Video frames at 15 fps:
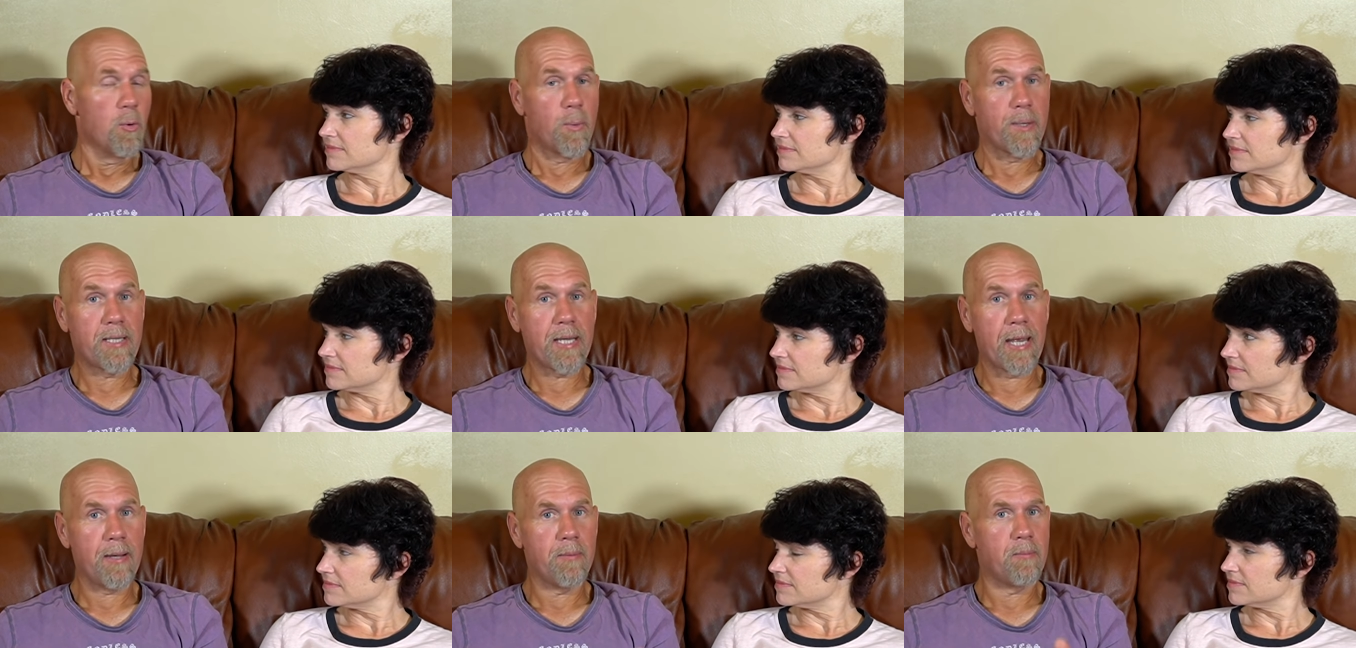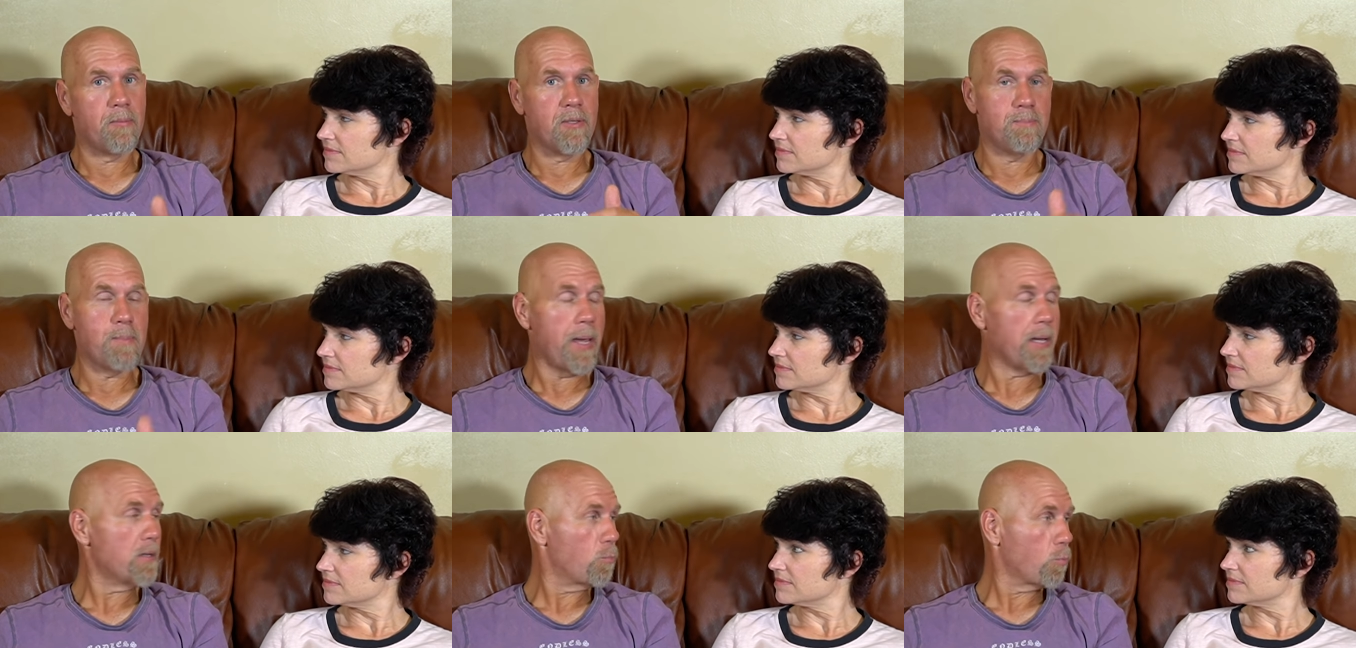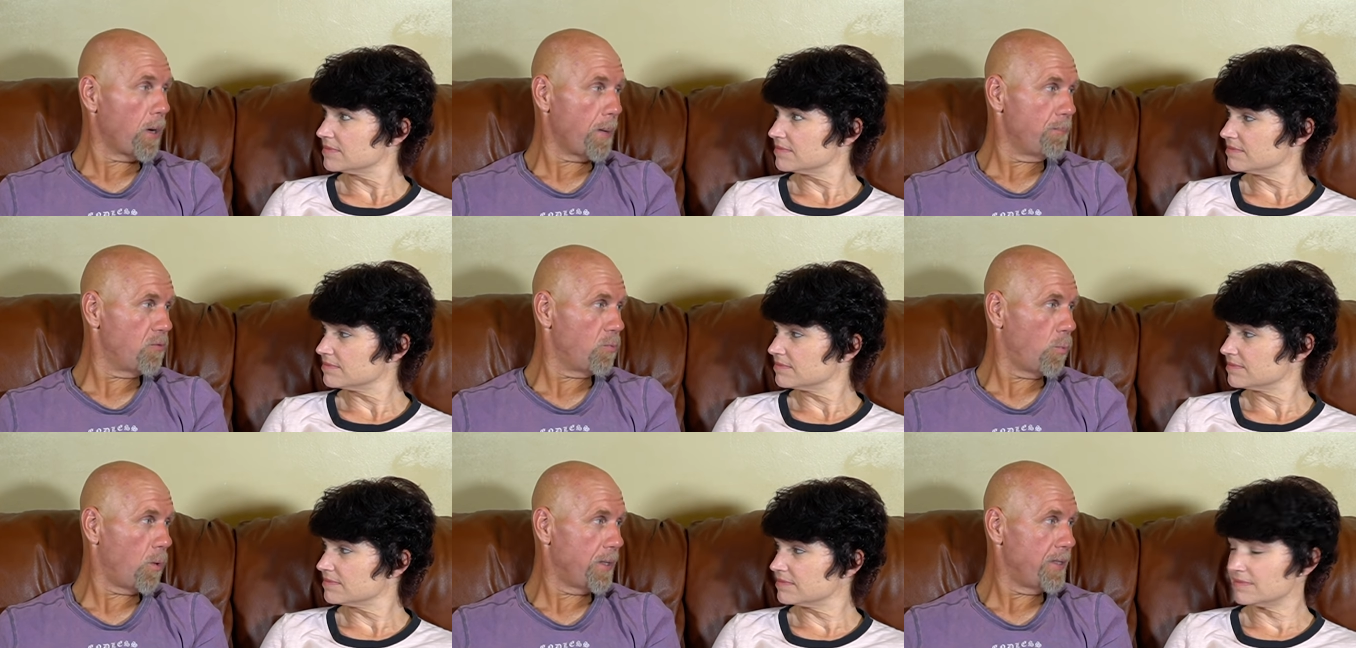Speaker 1: We did make
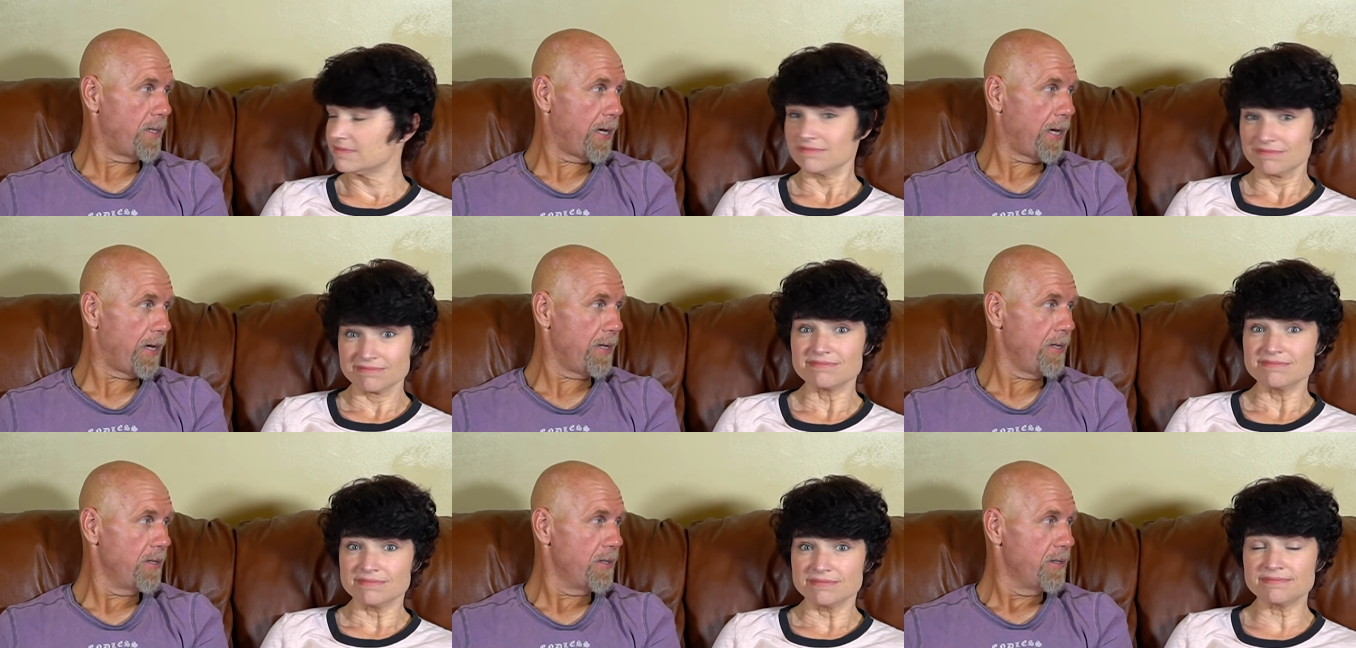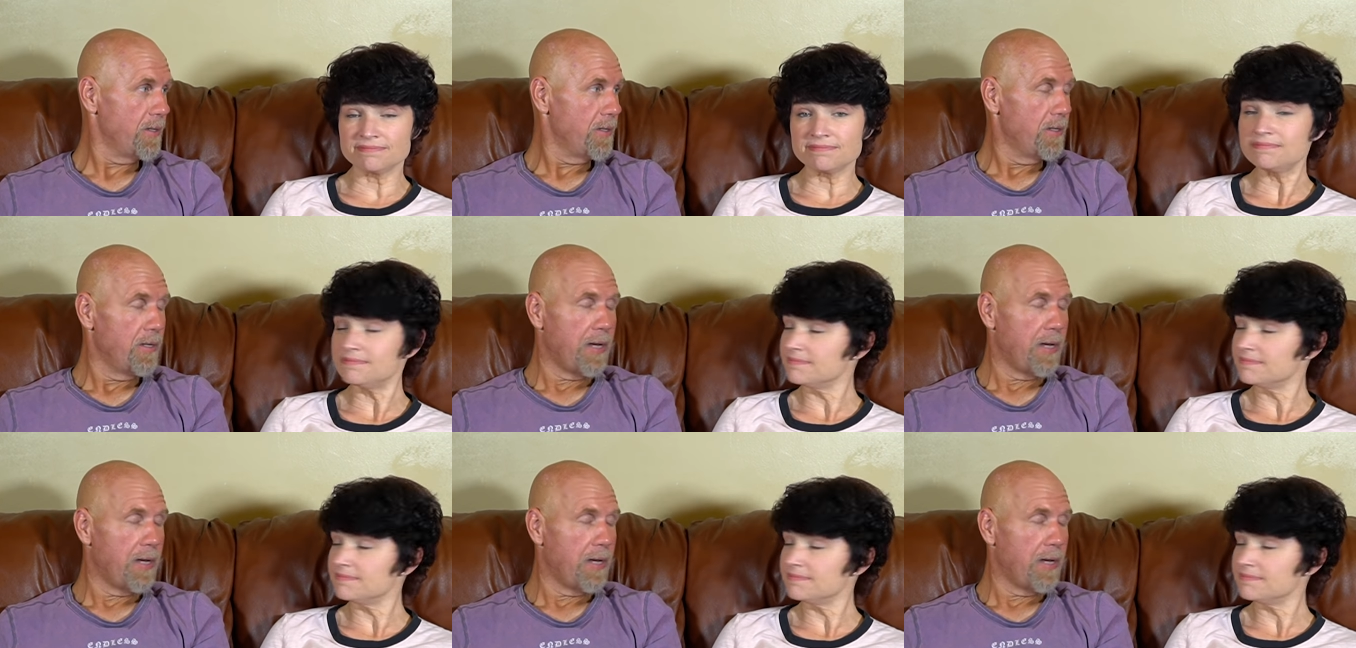ribs one day. Mm-hmm.